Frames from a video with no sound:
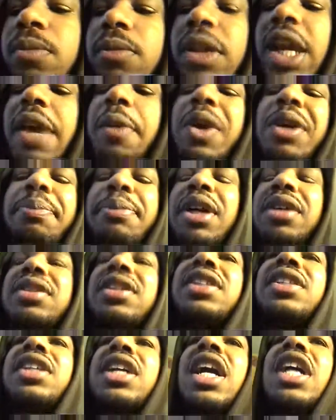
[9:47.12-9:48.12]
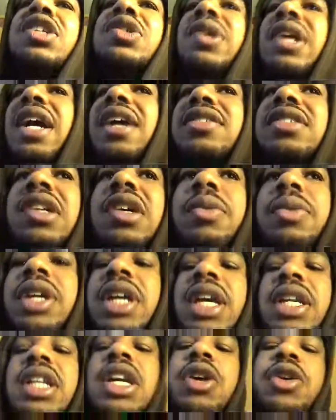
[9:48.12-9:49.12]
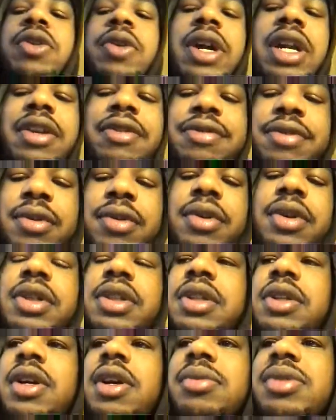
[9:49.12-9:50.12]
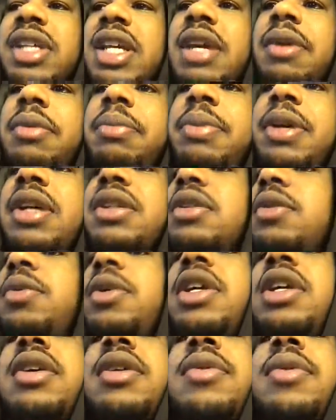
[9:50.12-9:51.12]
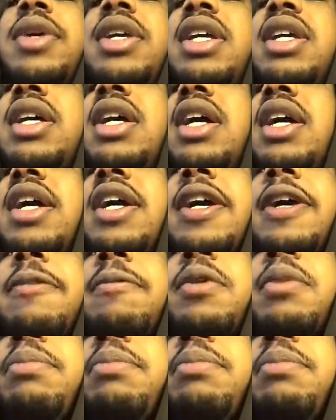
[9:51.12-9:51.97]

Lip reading: And we built this country also. We get no credit for it, you know what I'm saying? We